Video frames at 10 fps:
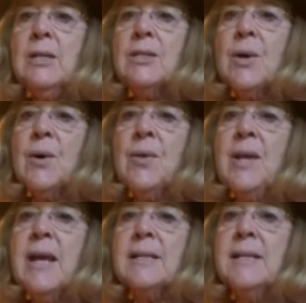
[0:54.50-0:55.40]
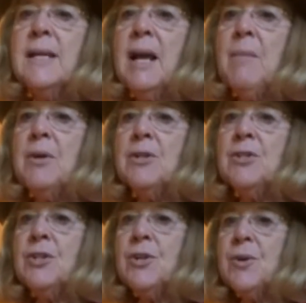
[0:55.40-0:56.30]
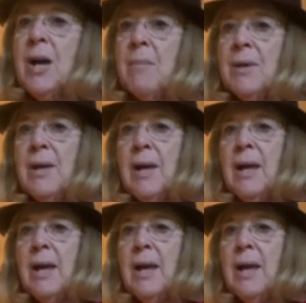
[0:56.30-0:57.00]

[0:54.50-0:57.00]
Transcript: So the next thing I'm going to do, I'm going to